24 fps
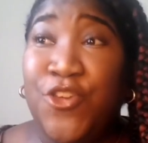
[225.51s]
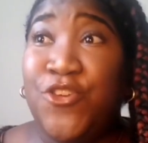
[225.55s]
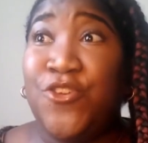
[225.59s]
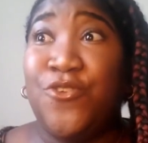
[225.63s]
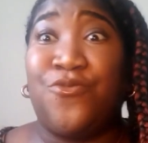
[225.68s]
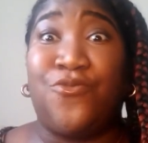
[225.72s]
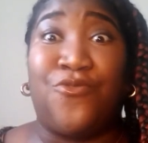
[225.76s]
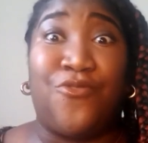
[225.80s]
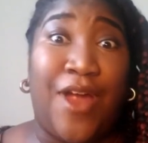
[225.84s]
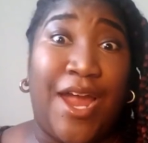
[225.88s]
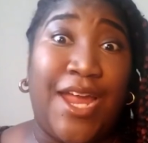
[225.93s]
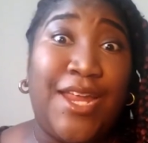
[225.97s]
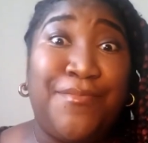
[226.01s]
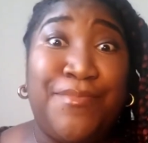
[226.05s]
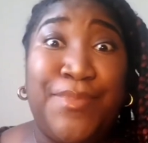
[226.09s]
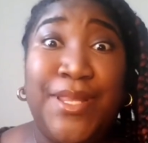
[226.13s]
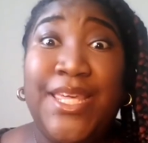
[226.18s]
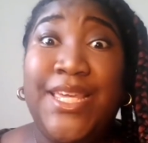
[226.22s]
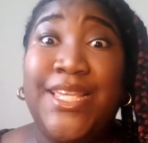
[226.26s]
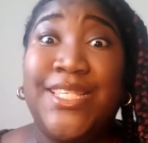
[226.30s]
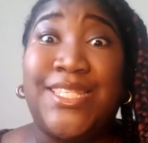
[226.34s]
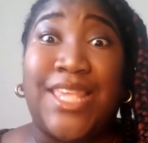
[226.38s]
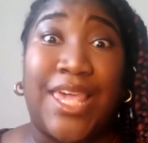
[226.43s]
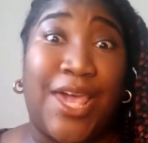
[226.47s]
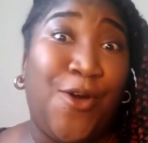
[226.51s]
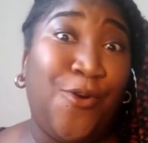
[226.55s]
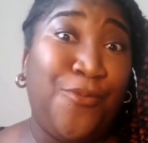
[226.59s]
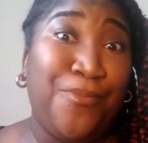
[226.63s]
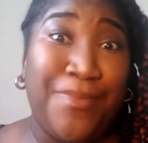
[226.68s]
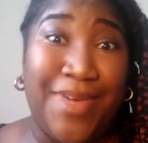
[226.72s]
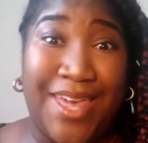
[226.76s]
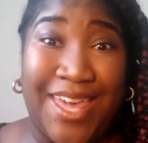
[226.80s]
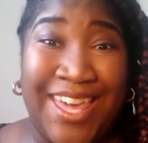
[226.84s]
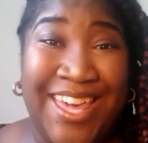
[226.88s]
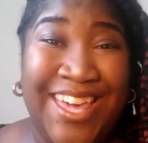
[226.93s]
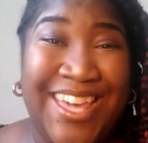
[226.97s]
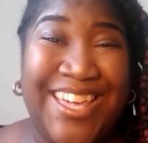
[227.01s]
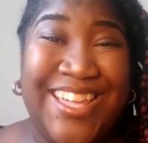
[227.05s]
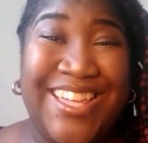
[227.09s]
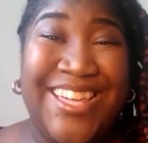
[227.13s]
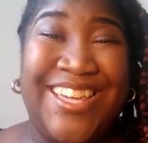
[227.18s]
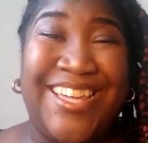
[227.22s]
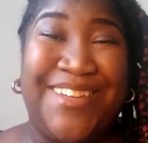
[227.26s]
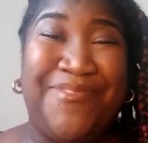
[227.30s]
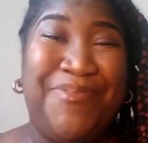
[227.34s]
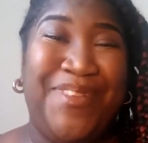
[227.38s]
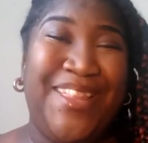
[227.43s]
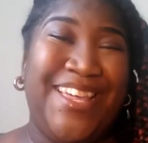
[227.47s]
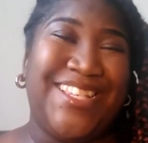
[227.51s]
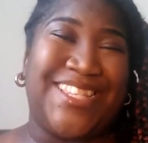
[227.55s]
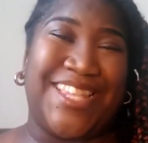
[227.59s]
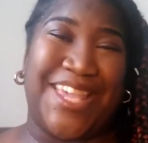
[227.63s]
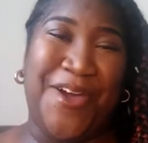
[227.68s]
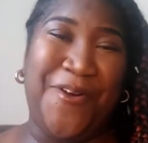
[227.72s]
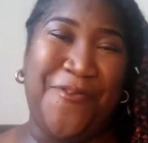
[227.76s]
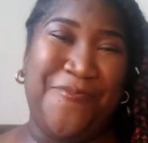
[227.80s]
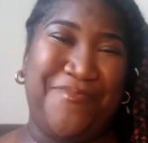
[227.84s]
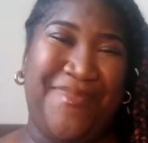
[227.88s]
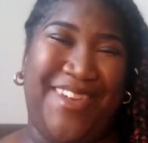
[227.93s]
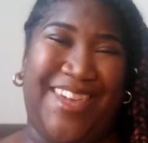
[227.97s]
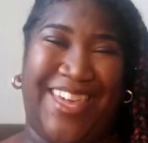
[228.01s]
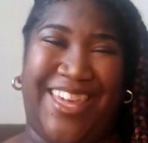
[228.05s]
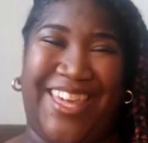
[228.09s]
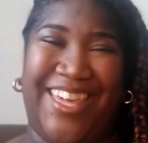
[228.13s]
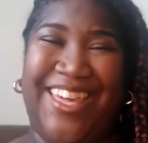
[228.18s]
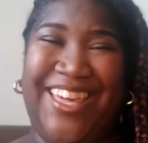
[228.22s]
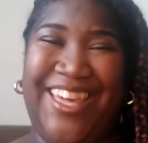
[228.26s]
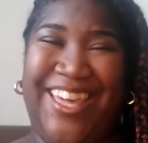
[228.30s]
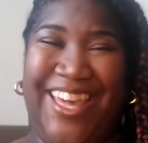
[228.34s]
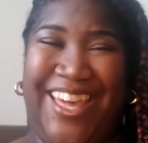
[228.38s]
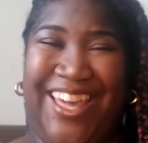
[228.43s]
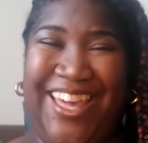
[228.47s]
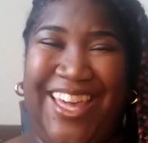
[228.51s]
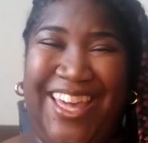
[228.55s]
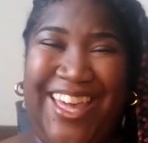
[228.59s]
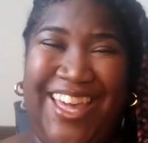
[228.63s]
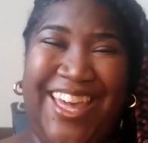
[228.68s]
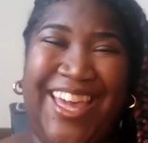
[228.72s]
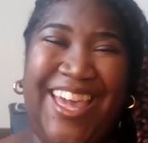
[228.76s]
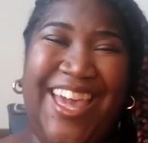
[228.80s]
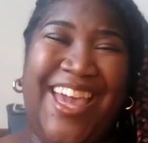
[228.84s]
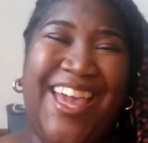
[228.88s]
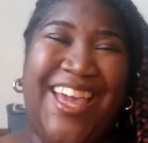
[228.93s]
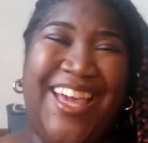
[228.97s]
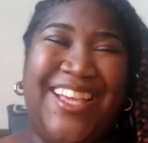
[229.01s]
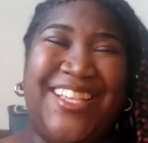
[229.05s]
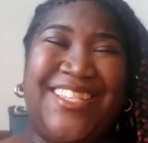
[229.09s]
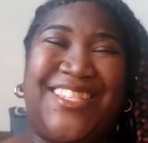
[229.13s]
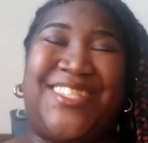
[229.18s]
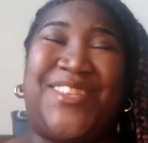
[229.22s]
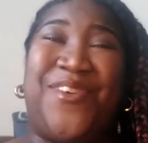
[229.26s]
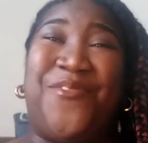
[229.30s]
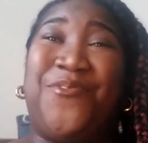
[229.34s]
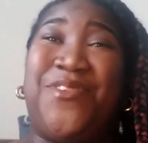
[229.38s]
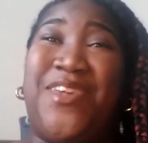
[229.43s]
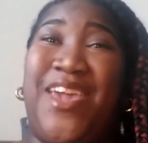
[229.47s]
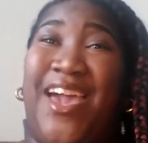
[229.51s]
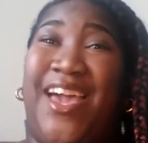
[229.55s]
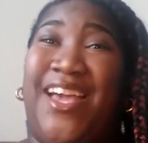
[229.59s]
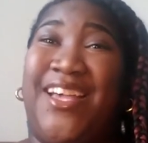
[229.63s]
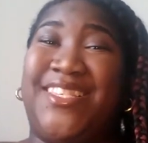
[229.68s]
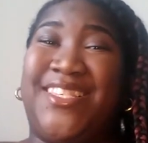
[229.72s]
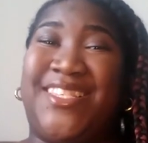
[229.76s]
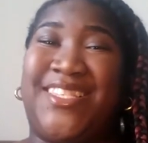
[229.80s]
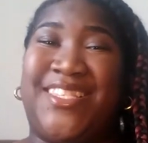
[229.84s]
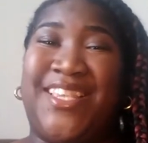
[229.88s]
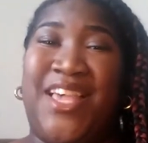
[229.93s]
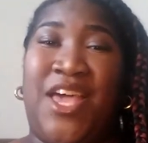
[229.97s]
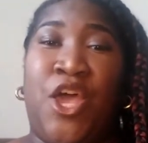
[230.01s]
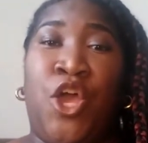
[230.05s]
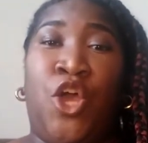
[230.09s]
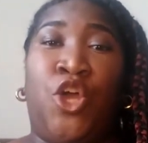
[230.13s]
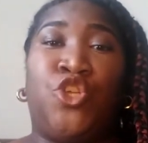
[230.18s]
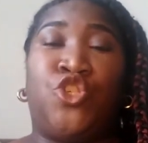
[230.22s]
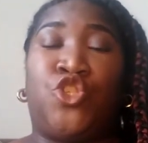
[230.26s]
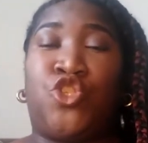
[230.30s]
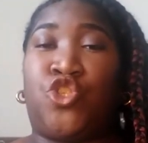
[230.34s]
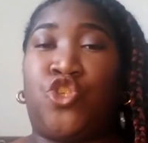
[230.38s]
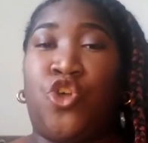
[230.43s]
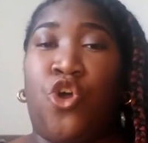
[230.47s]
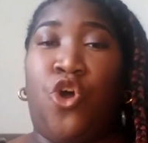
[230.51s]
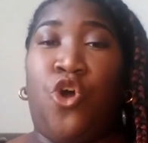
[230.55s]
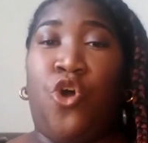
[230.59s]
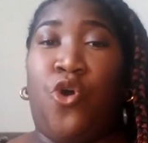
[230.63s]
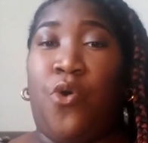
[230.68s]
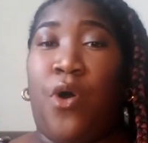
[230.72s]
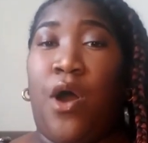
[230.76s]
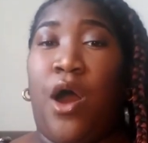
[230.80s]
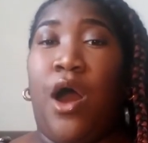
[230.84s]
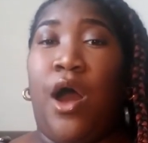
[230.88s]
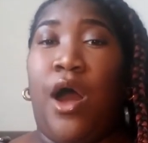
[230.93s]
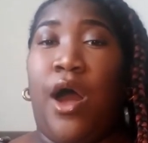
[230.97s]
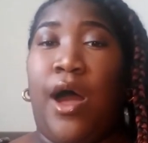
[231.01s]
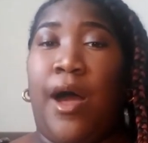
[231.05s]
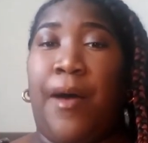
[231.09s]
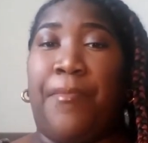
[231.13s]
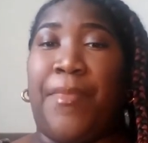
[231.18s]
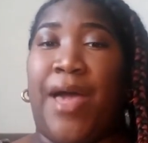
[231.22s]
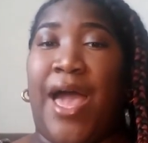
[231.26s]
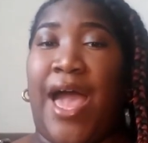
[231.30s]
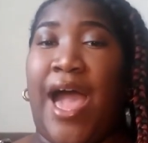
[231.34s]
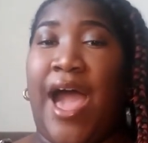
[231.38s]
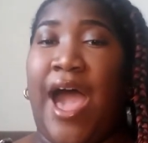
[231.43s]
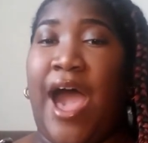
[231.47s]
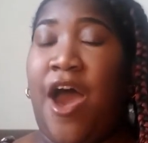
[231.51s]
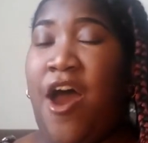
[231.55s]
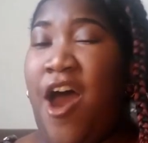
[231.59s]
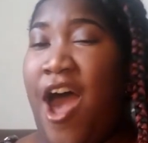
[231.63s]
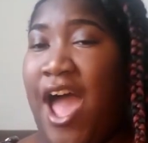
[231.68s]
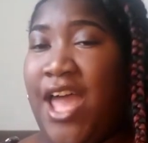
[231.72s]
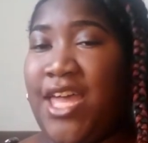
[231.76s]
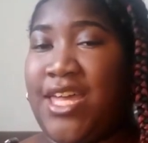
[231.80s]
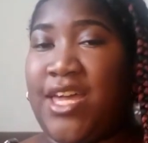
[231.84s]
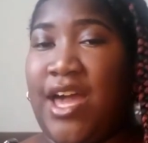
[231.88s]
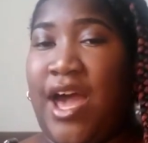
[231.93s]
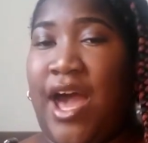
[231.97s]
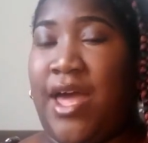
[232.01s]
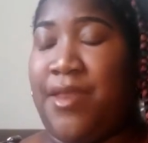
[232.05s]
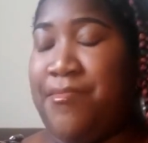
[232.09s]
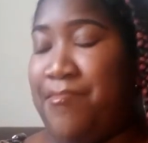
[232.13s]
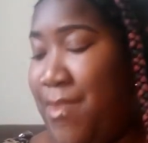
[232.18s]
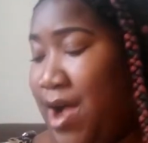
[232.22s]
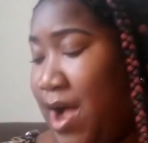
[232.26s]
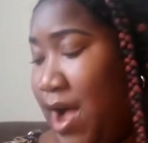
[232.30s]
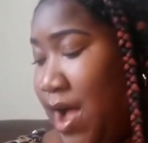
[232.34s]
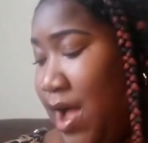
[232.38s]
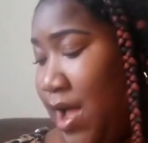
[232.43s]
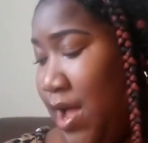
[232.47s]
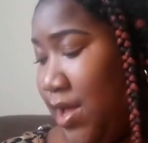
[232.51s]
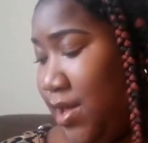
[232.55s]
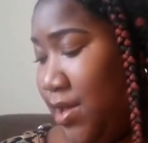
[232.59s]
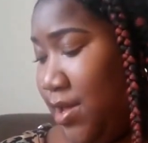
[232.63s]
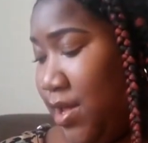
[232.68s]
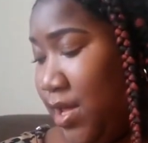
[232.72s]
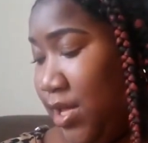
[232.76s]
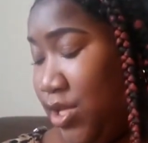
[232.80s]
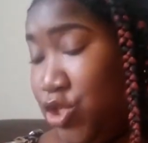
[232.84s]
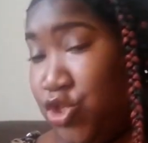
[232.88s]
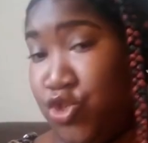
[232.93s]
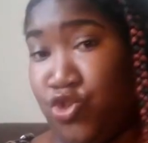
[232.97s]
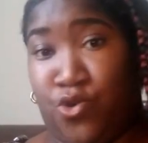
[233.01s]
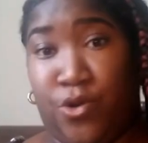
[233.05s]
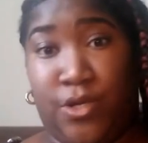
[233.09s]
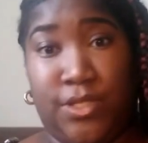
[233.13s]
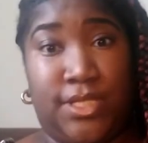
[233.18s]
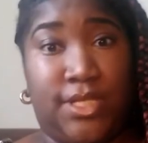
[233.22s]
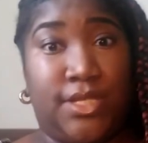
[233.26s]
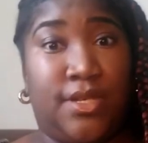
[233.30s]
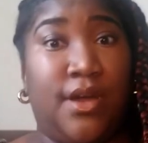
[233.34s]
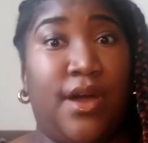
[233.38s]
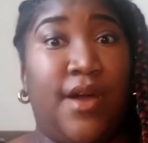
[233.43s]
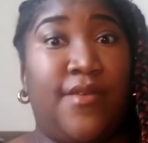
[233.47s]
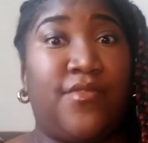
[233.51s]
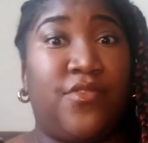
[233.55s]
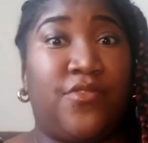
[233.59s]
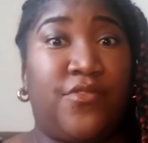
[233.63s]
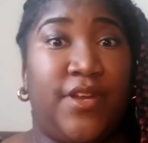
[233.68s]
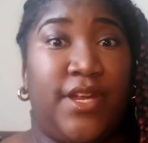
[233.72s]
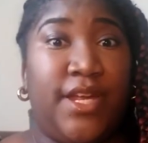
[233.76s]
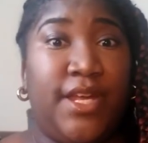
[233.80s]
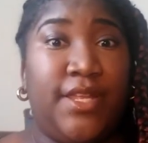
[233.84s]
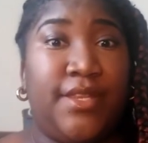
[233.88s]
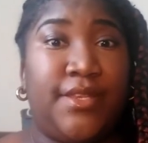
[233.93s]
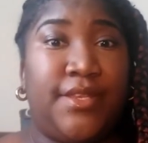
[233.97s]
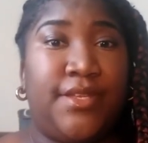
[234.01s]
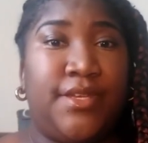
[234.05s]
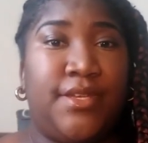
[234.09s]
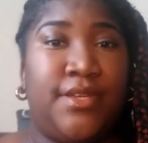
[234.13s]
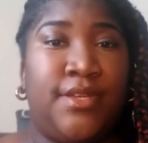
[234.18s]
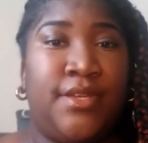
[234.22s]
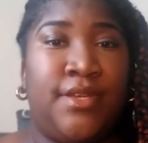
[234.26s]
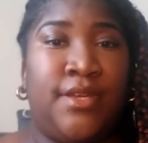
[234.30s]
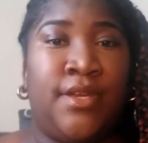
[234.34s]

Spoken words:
You're right. Please help me. Please help me. So yes. So, how I got my insurance to cover it.